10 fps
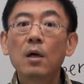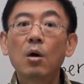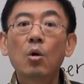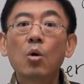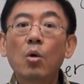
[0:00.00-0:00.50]

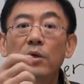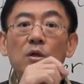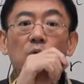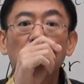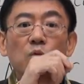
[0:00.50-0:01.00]

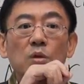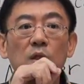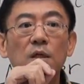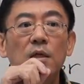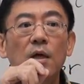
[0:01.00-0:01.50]
according to
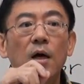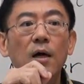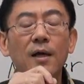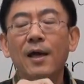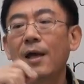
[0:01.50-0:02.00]
the
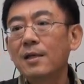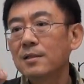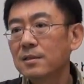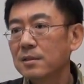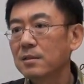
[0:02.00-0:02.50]

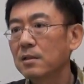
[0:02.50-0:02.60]
case,